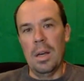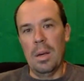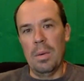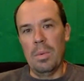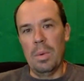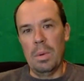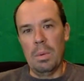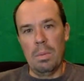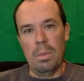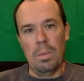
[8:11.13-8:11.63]

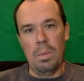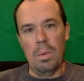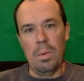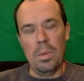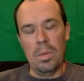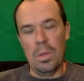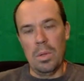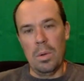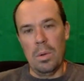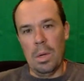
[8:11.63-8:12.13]
We
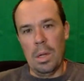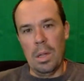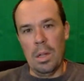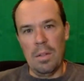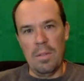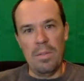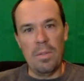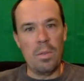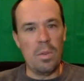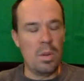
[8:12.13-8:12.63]
weren't scoring
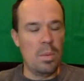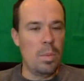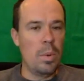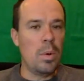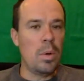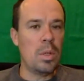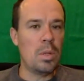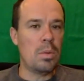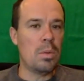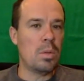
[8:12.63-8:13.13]
like 40
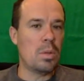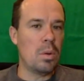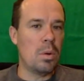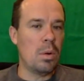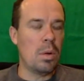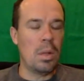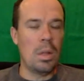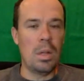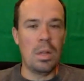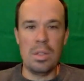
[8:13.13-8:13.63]
points. We were
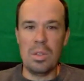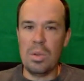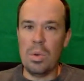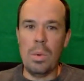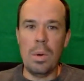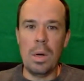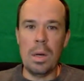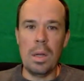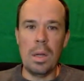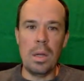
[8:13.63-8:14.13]
scoring like
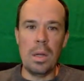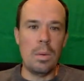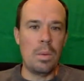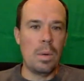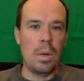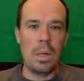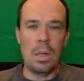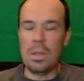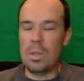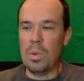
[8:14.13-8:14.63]
20 and
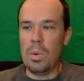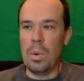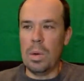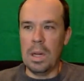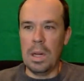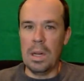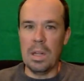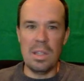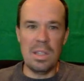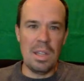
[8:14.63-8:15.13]
winning
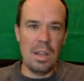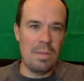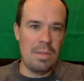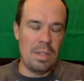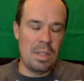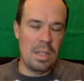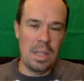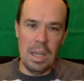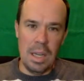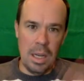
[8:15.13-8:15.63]

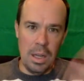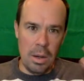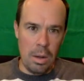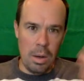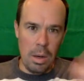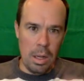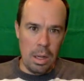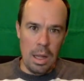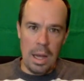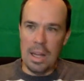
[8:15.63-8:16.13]
20-17
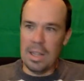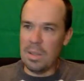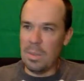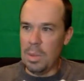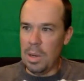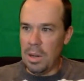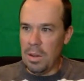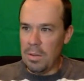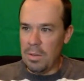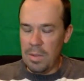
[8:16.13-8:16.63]
on a last
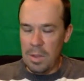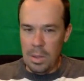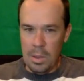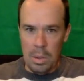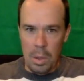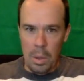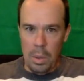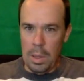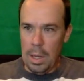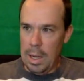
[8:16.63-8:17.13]
minute field
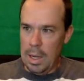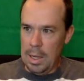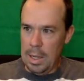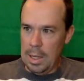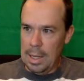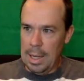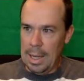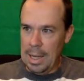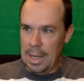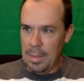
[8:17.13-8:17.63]
goal kind
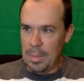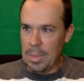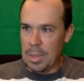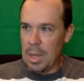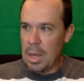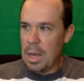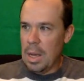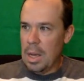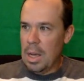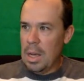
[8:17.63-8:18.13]
of
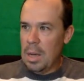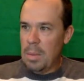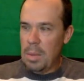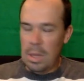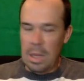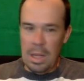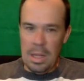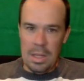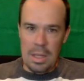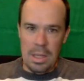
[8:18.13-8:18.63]
games.
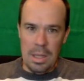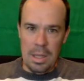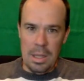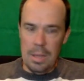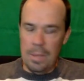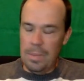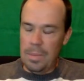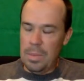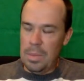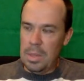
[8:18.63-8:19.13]
But that's
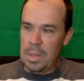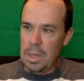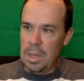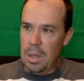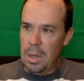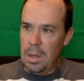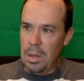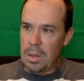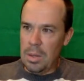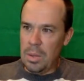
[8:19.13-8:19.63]
the
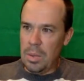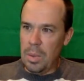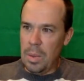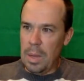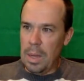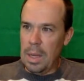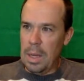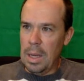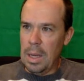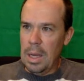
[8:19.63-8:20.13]
Seahawks
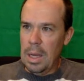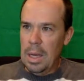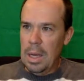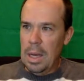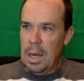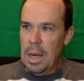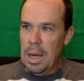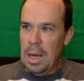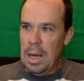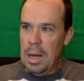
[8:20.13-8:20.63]
way.
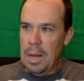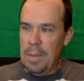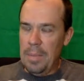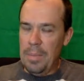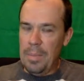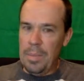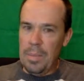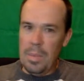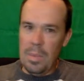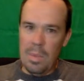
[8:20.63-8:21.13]

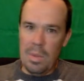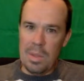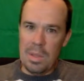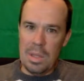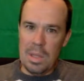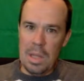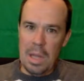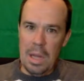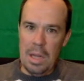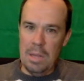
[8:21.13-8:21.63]

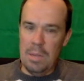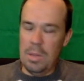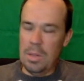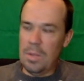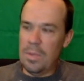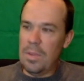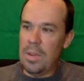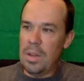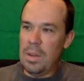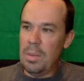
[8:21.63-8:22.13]
Was not as
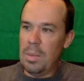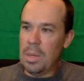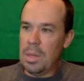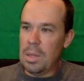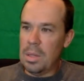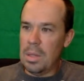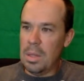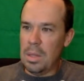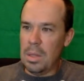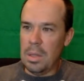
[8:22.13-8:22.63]
much fun,
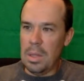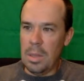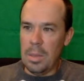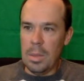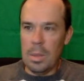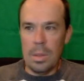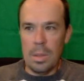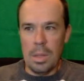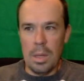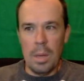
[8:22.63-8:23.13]
but still
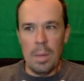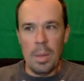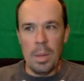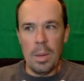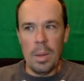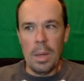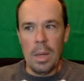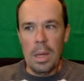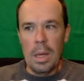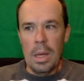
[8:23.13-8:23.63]
W's a
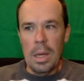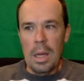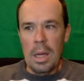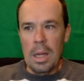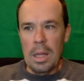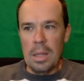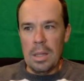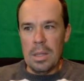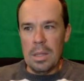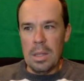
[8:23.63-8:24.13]
W.
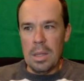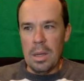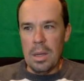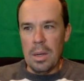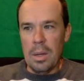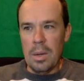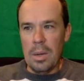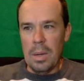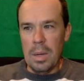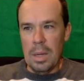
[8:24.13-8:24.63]
And
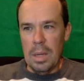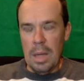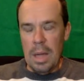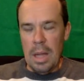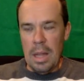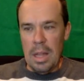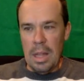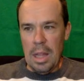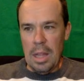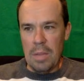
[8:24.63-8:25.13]
so
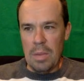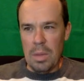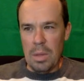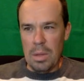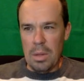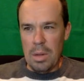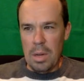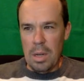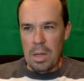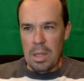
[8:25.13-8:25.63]
I think that's what
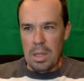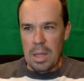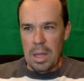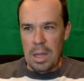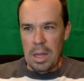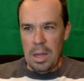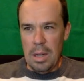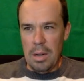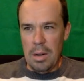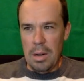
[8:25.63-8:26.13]
they're trying to
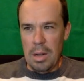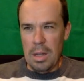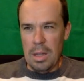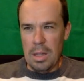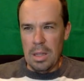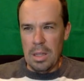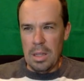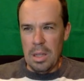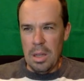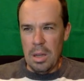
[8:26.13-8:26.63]
say here.
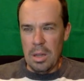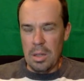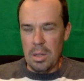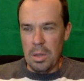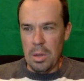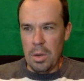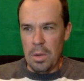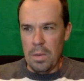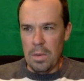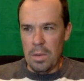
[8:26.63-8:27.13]
As the Seahawks
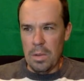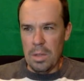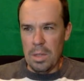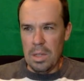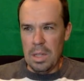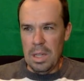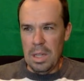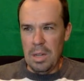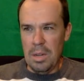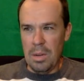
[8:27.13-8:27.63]
turnovers
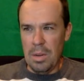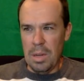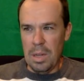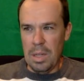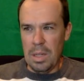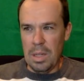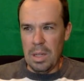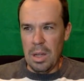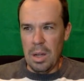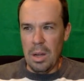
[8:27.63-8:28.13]

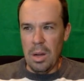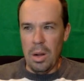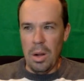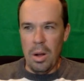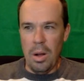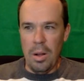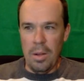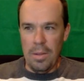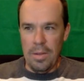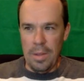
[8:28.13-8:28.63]
decreased on
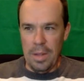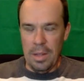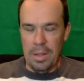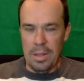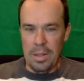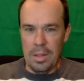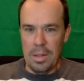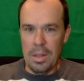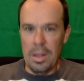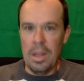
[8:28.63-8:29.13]

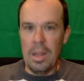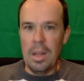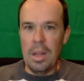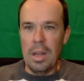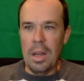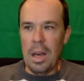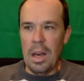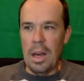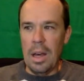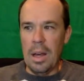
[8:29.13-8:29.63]
offense,
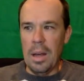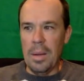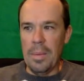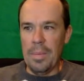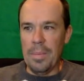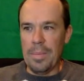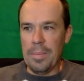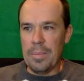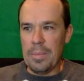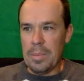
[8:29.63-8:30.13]

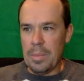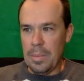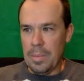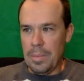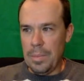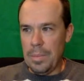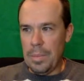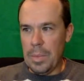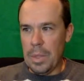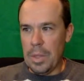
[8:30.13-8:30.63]

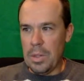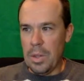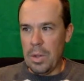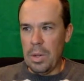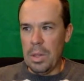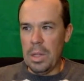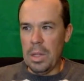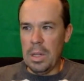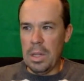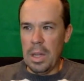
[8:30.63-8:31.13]
so
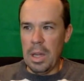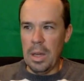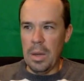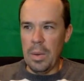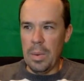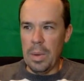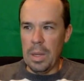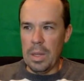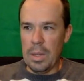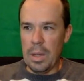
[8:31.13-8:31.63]
did the
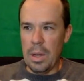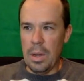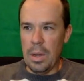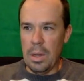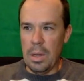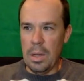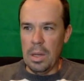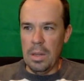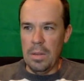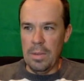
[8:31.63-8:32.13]
takeaways
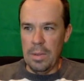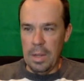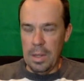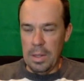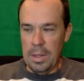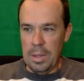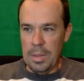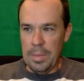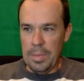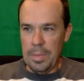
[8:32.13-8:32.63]
on
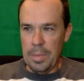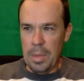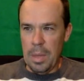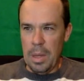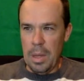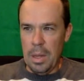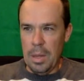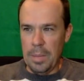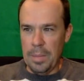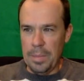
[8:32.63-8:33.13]
defense.
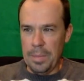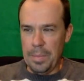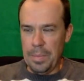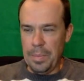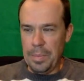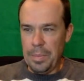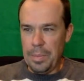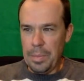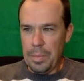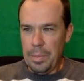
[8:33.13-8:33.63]

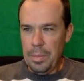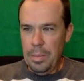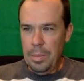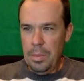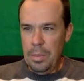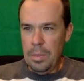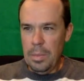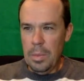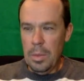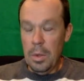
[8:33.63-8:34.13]

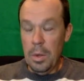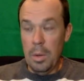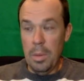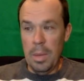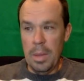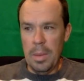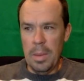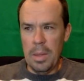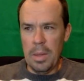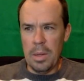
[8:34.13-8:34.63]
Or
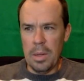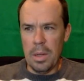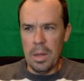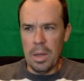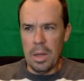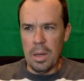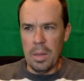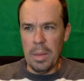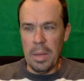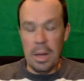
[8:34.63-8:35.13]
maybe they're
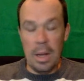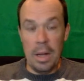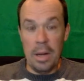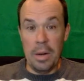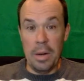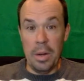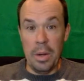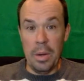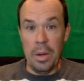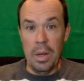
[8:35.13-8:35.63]
talking about, I
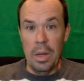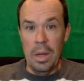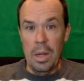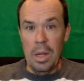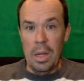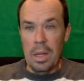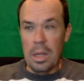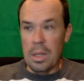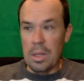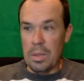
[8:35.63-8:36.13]
don't know,
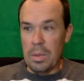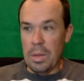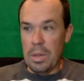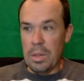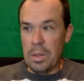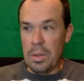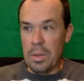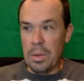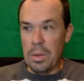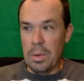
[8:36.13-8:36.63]
because
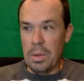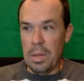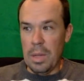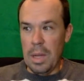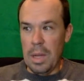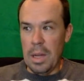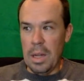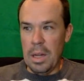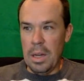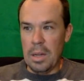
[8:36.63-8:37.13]
Russell threw a
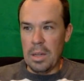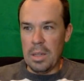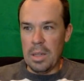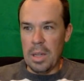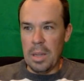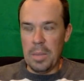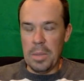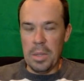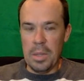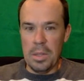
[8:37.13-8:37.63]
lot of
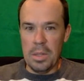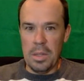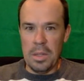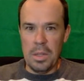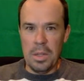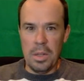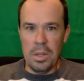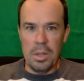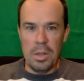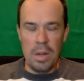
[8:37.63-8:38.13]
interceptions
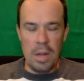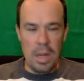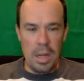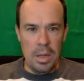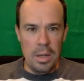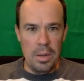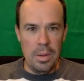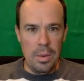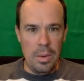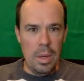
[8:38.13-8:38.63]
this year
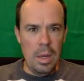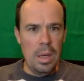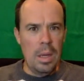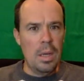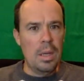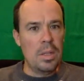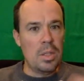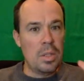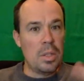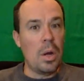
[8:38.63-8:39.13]
trying to
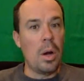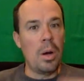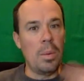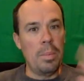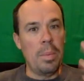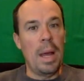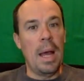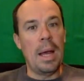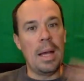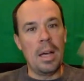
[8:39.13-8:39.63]

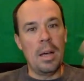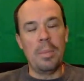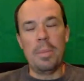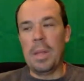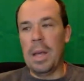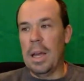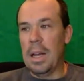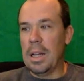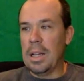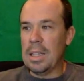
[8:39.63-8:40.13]
start back up
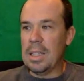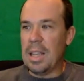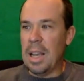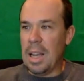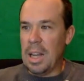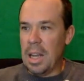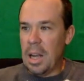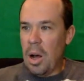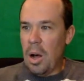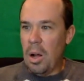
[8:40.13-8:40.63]
that
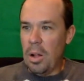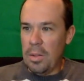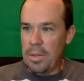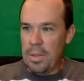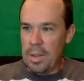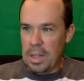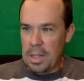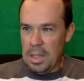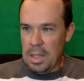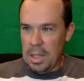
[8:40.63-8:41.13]
exciting
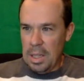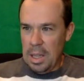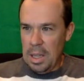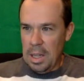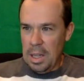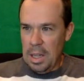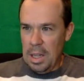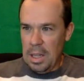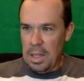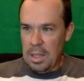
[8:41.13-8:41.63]
offense again.
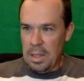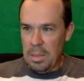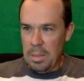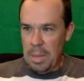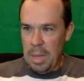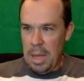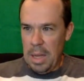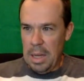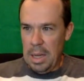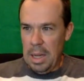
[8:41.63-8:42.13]
He had some
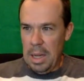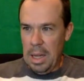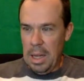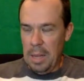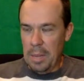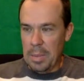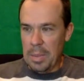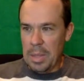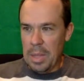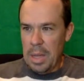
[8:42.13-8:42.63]
bad
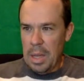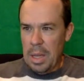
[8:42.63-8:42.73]
games.